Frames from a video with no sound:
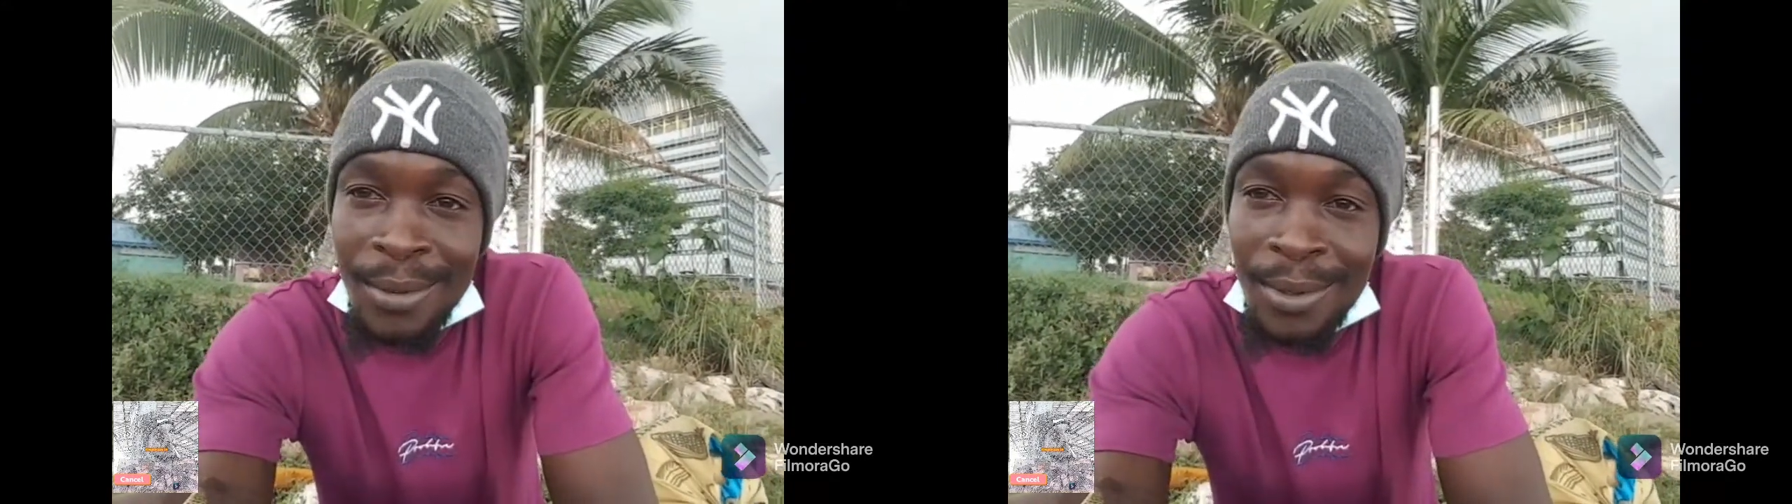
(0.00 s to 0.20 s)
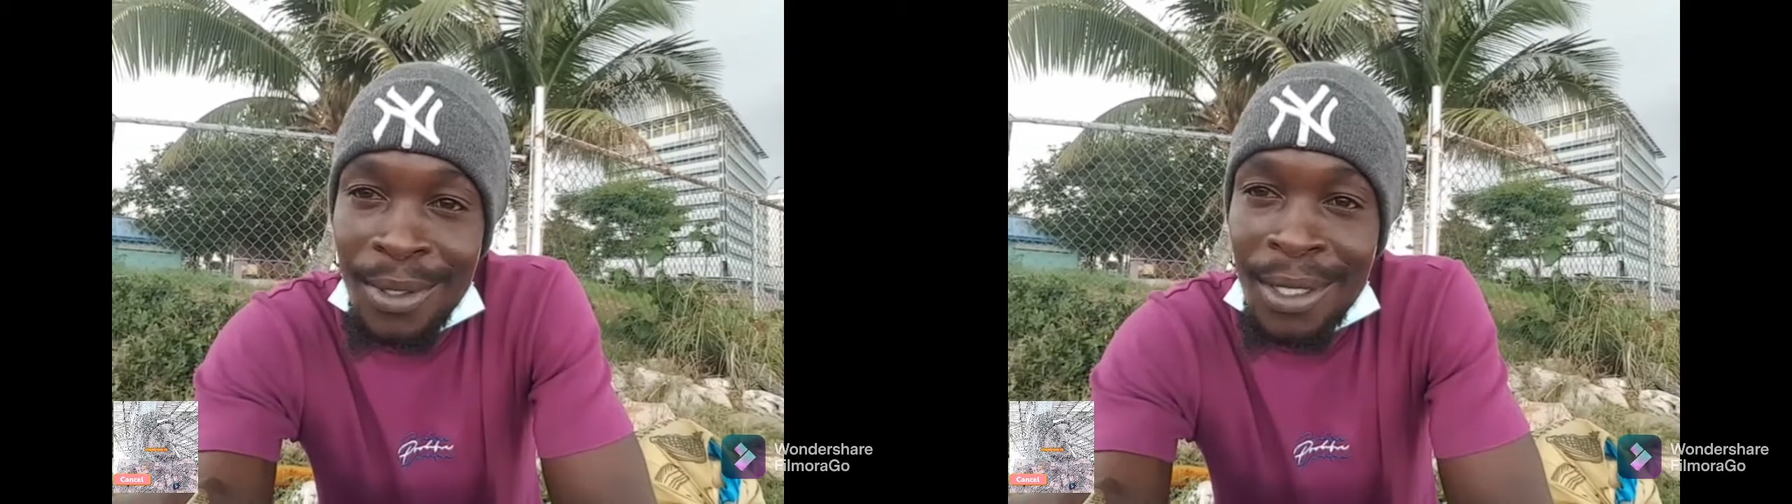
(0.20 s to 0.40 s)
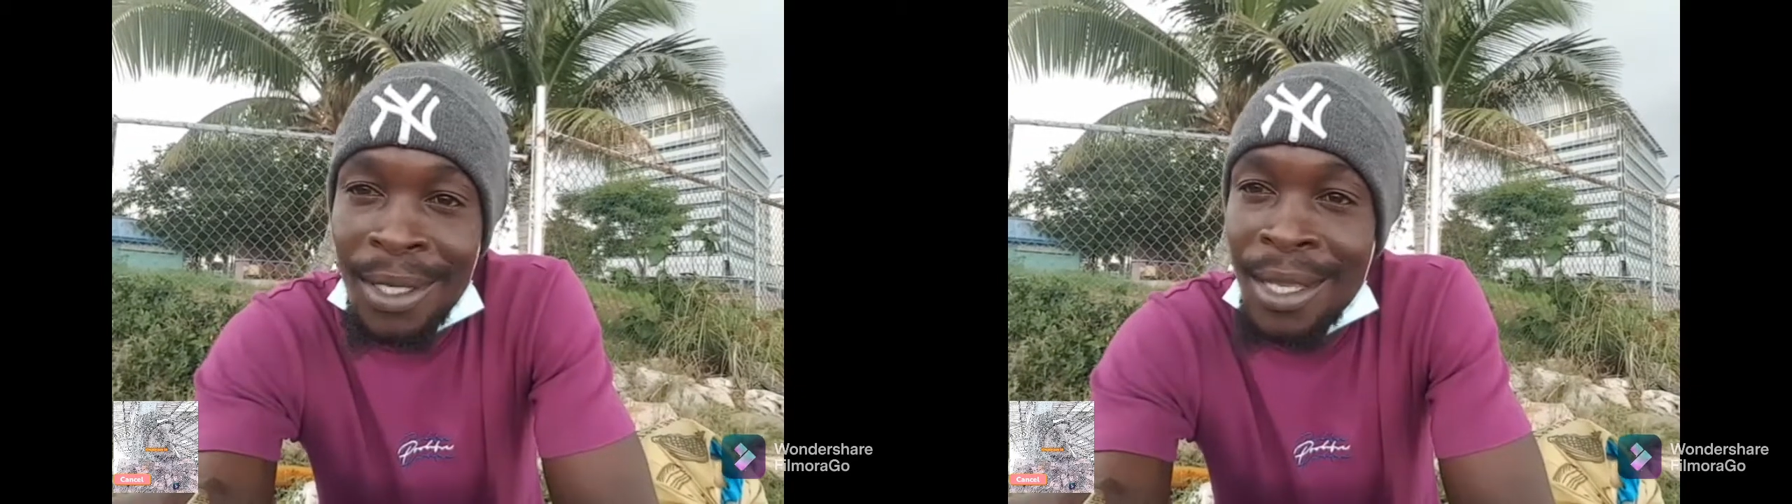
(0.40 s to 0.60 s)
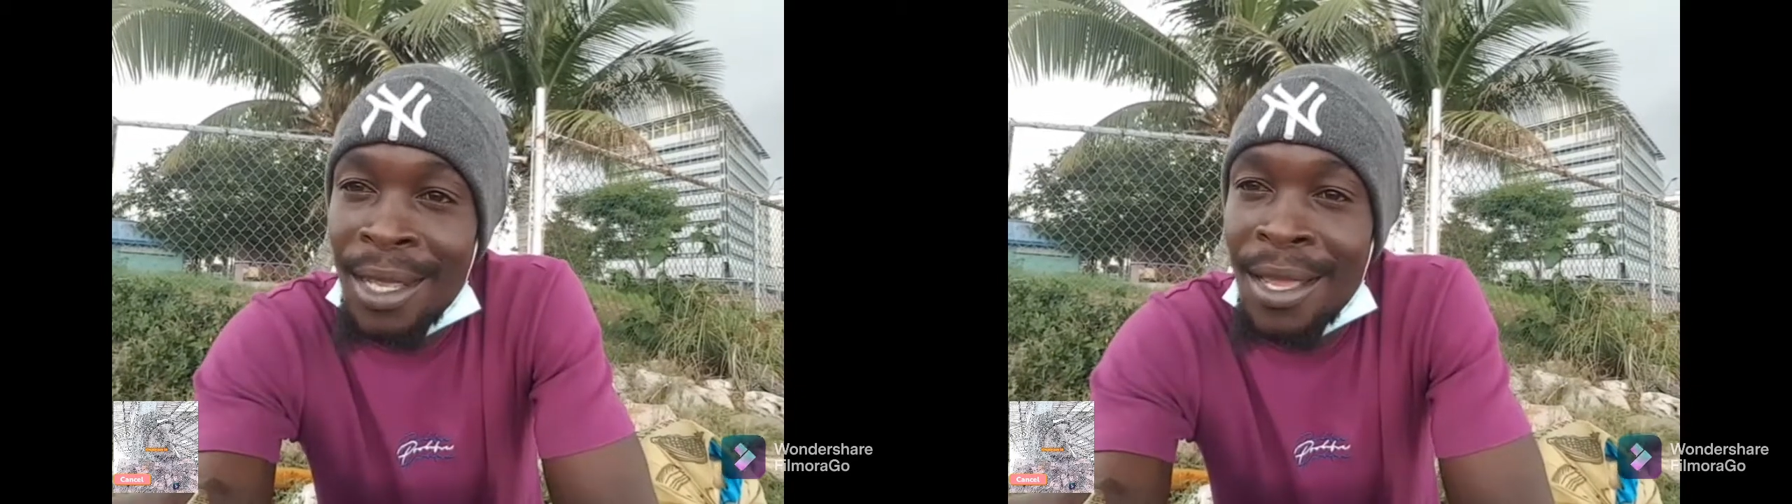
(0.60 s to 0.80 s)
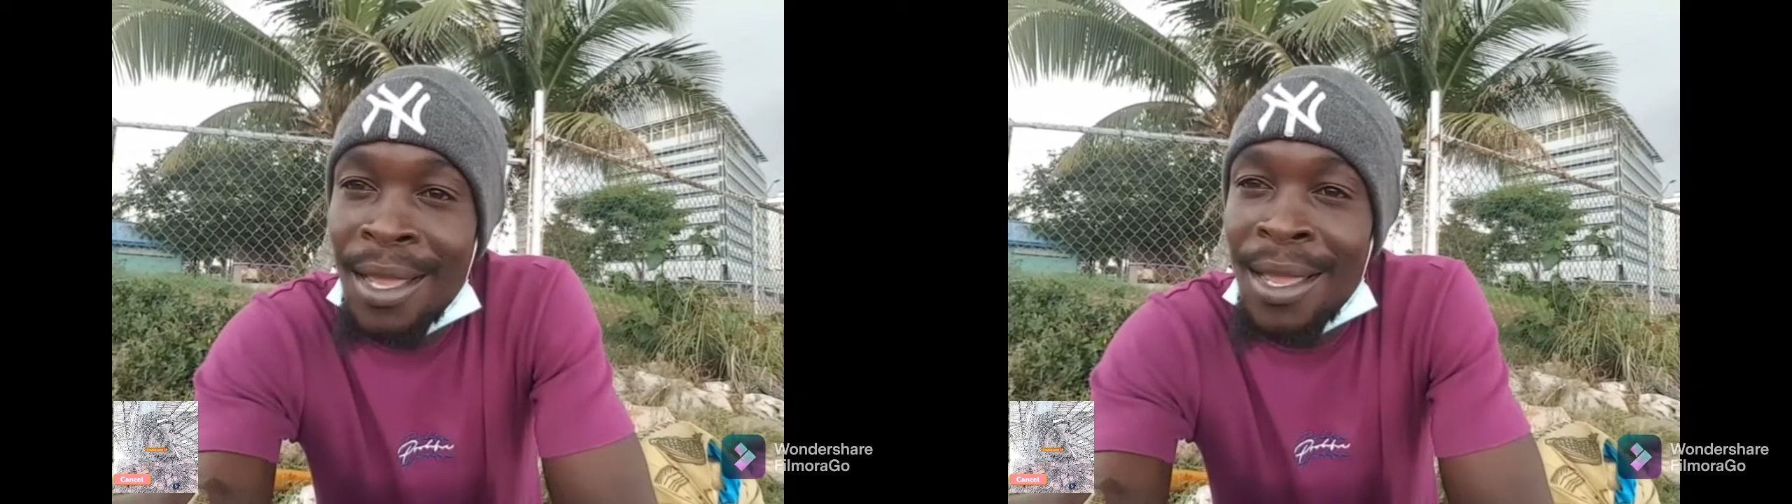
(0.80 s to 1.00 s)

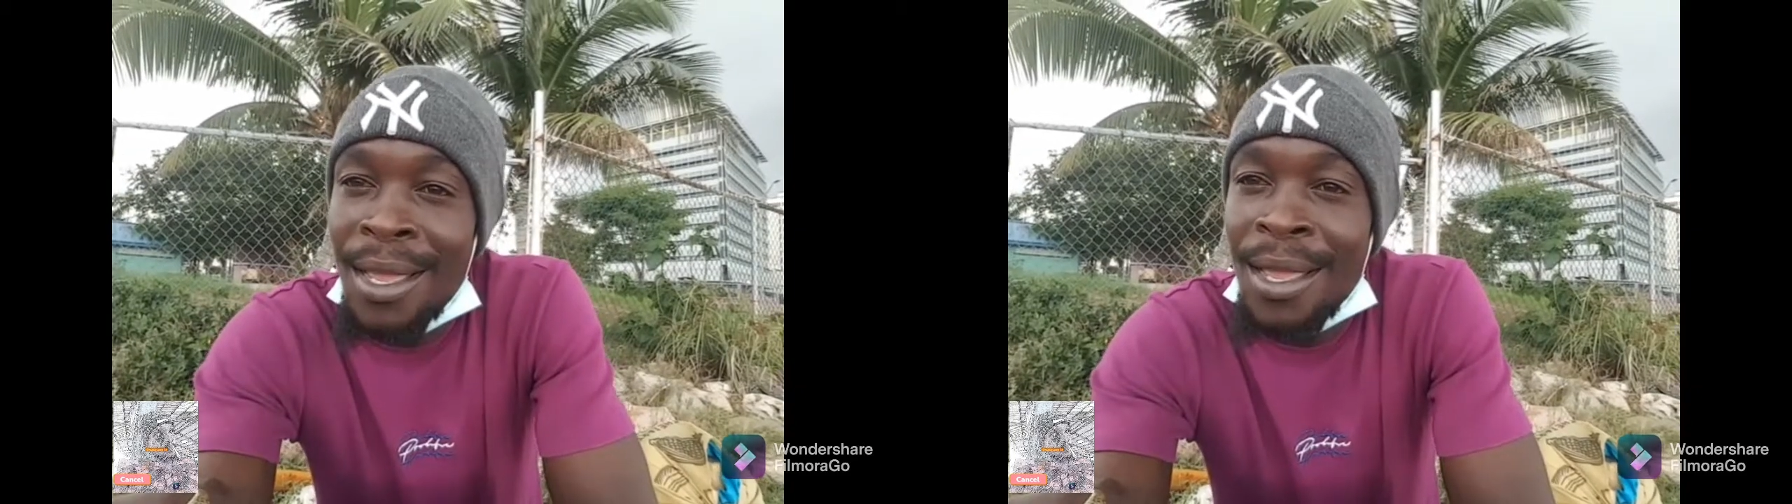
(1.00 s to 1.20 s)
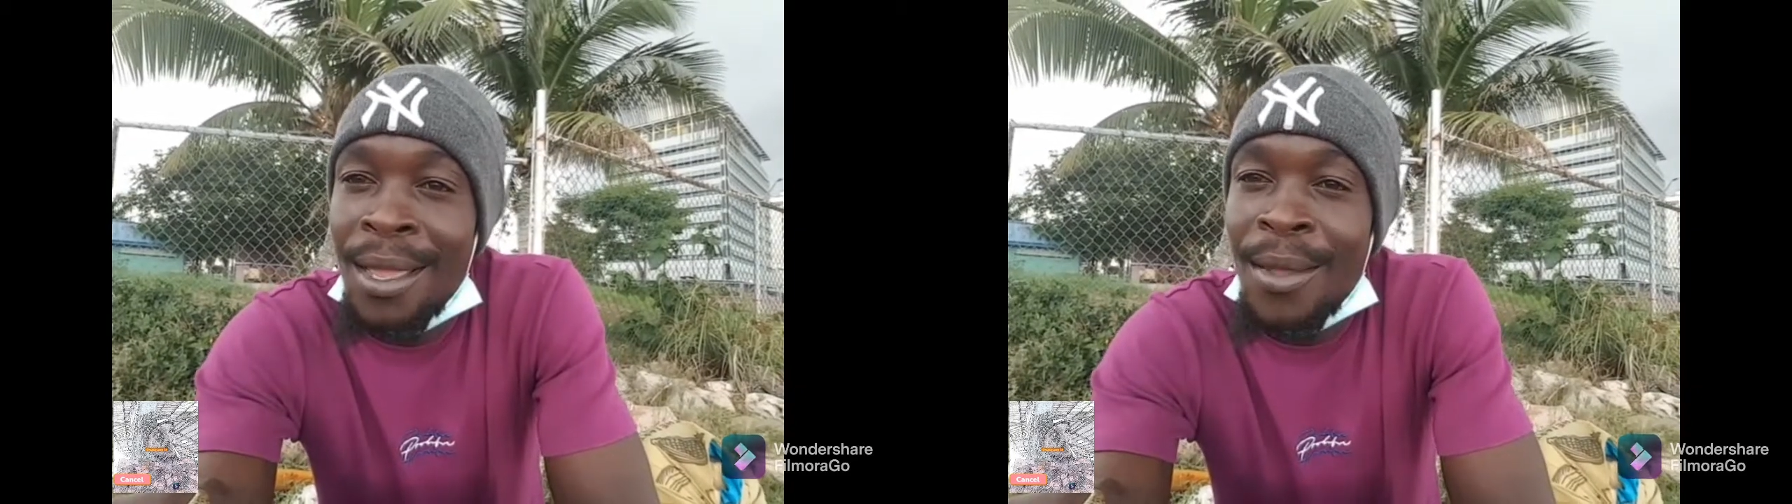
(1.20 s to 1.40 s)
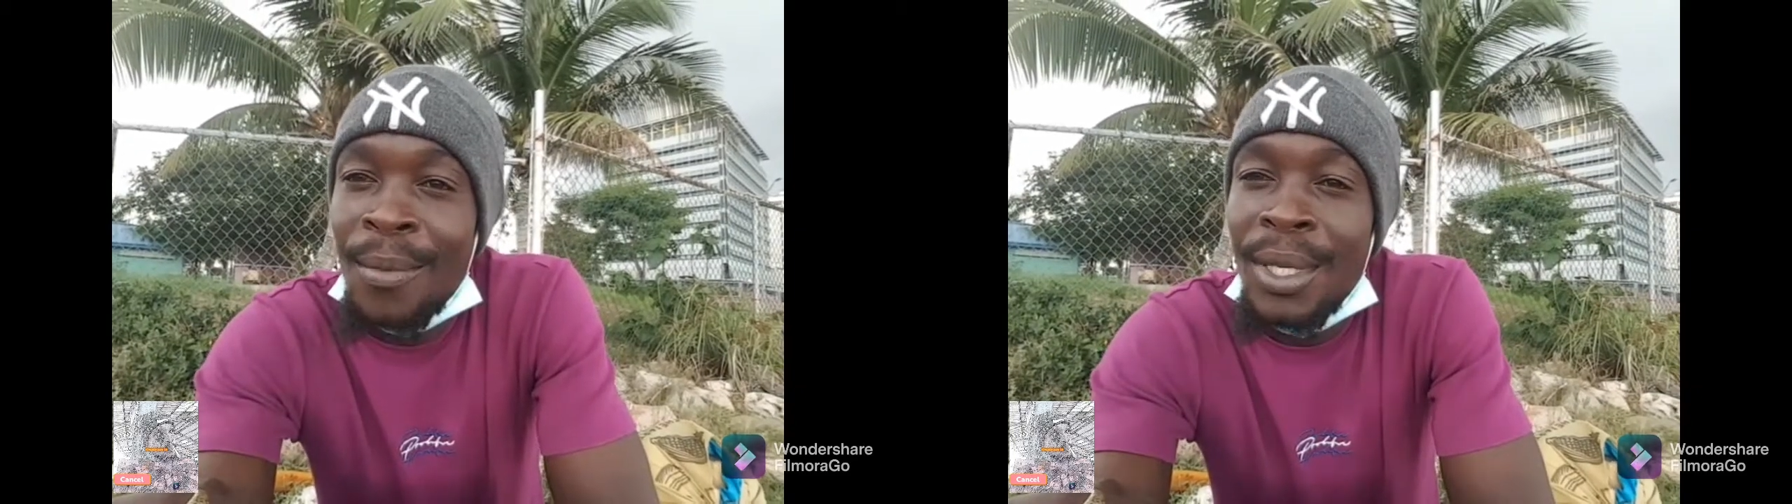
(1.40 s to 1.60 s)
but